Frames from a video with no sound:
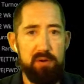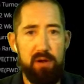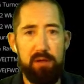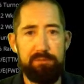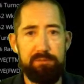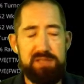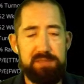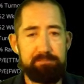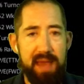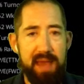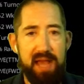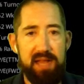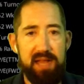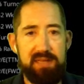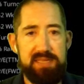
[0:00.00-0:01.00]
of
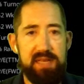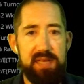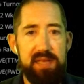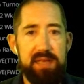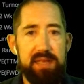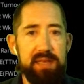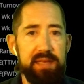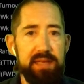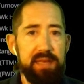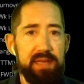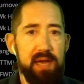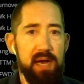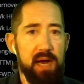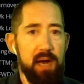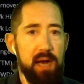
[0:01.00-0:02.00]
SPACs,
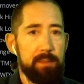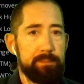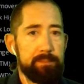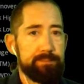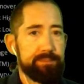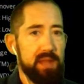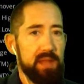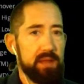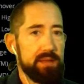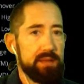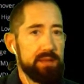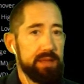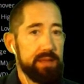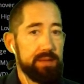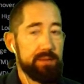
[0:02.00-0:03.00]
um,
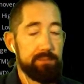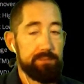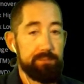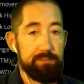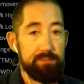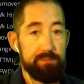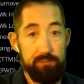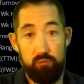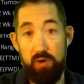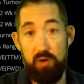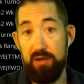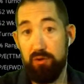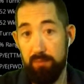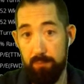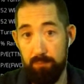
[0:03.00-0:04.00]

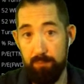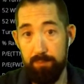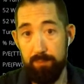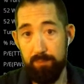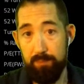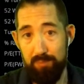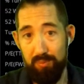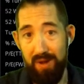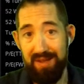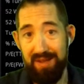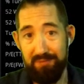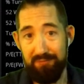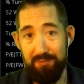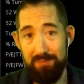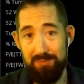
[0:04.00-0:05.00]
record
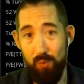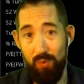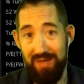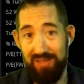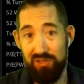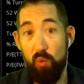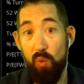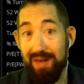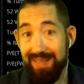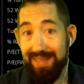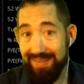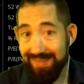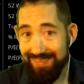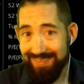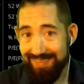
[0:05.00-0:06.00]
breaking from
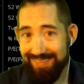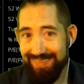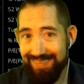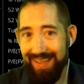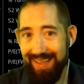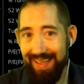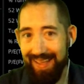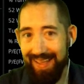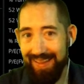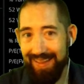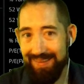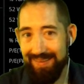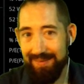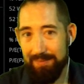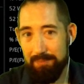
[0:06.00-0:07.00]
2020,
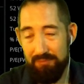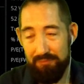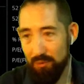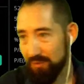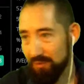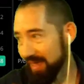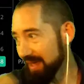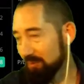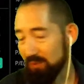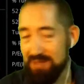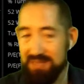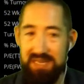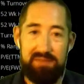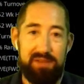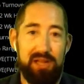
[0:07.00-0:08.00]
and before that
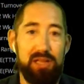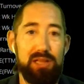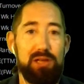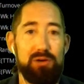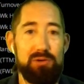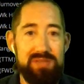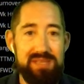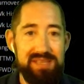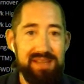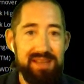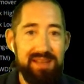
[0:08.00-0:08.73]
wasn't even close